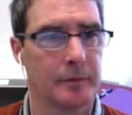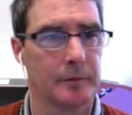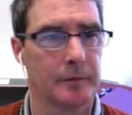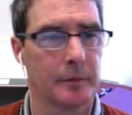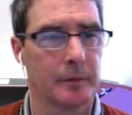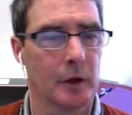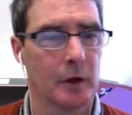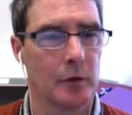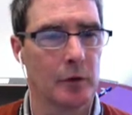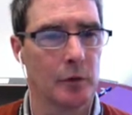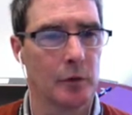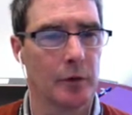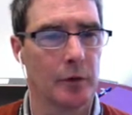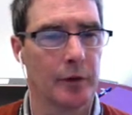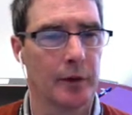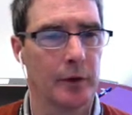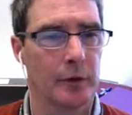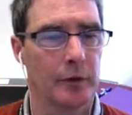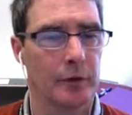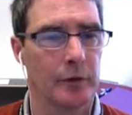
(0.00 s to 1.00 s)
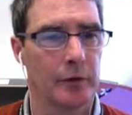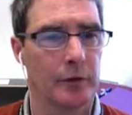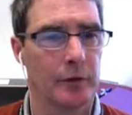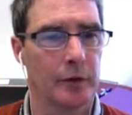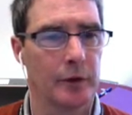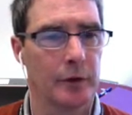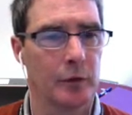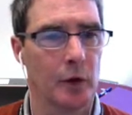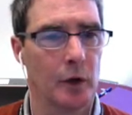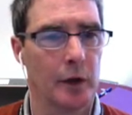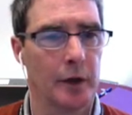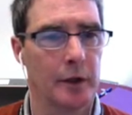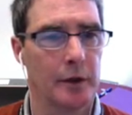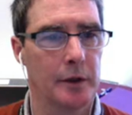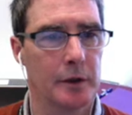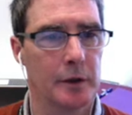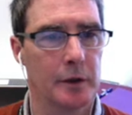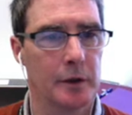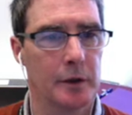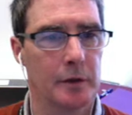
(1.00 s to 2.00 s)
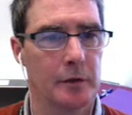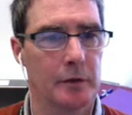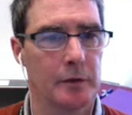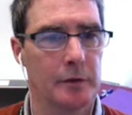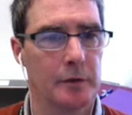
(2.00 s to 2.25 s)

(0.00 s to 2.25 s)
or without, running the code.